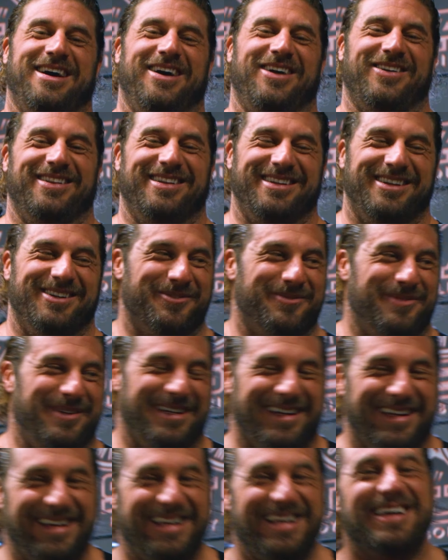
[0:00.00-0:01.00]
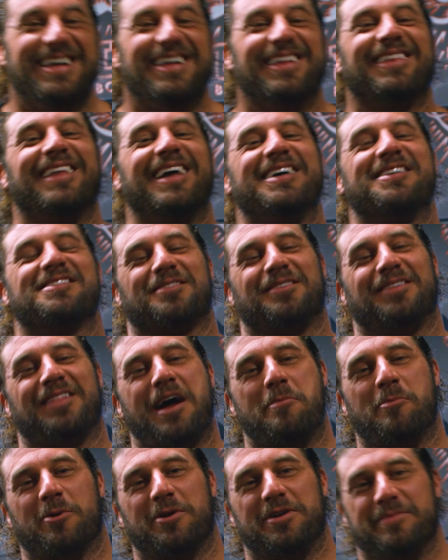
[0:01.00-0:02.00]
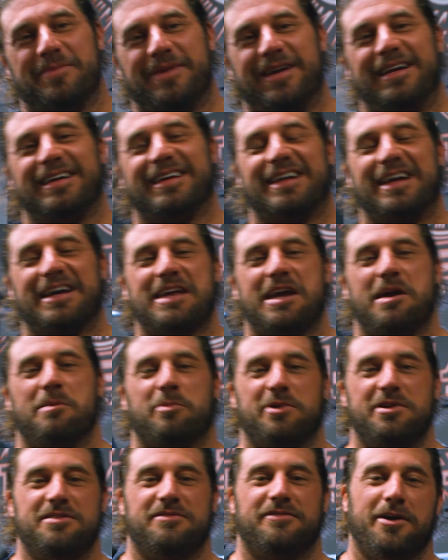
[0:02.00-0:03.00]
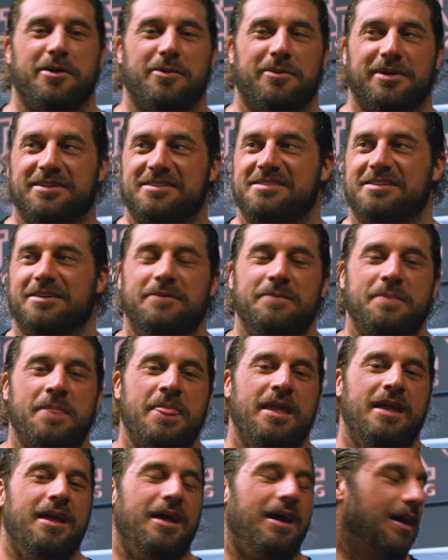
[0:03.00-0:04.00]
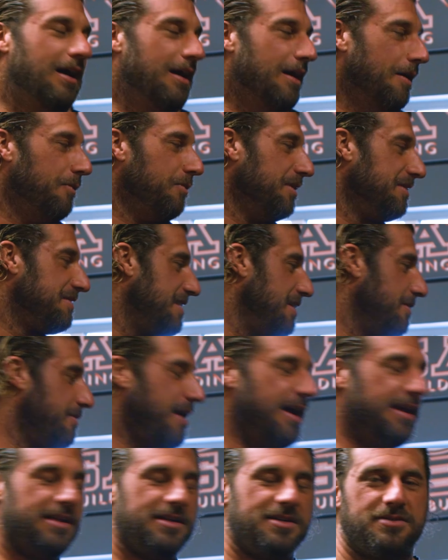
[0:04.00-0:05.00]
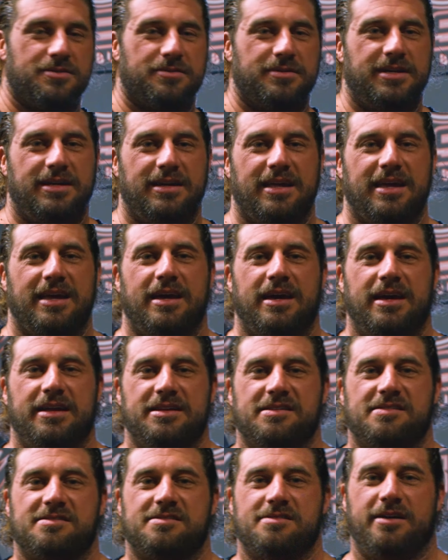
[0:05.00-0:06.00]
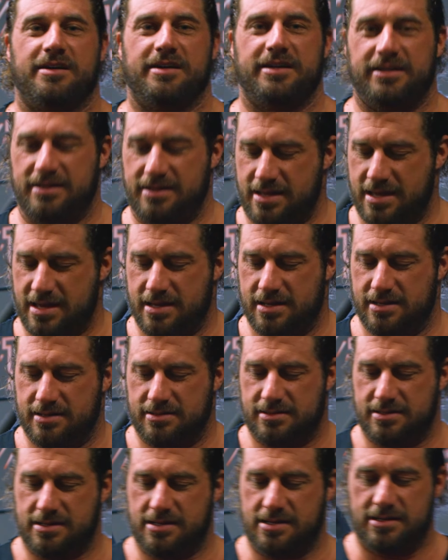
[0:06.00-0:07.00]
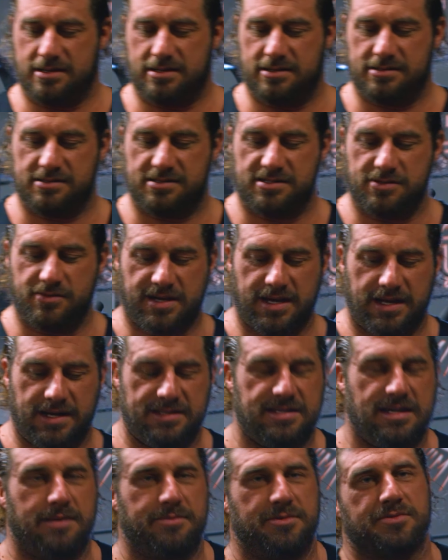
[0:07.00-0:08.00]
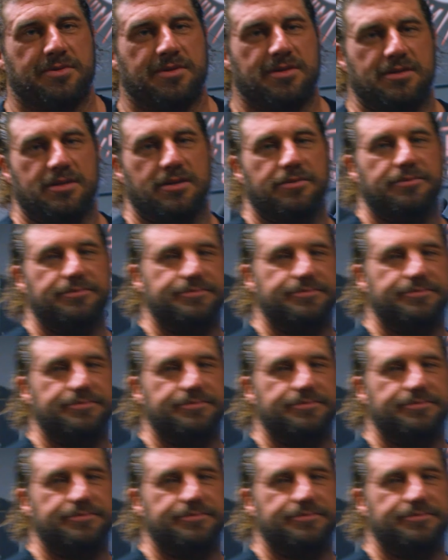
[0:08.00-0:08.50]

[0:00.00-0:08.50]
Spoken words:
out a little bit. Legs are a lot more demanding and I can't breathe very well. So let's get right into it and get started and see what kind of damage we can do.